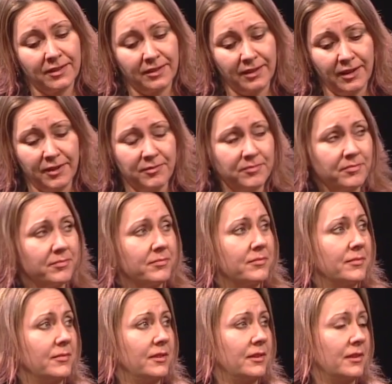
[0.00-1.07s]
Yeah.
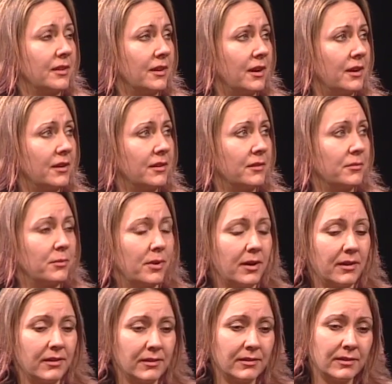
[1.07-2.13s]

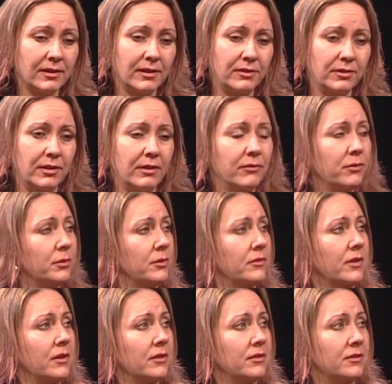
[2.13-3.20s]
While under the influence of
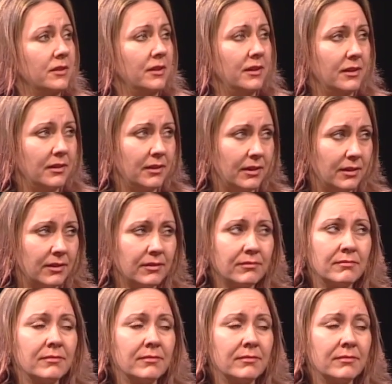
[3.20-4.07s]
LSD, he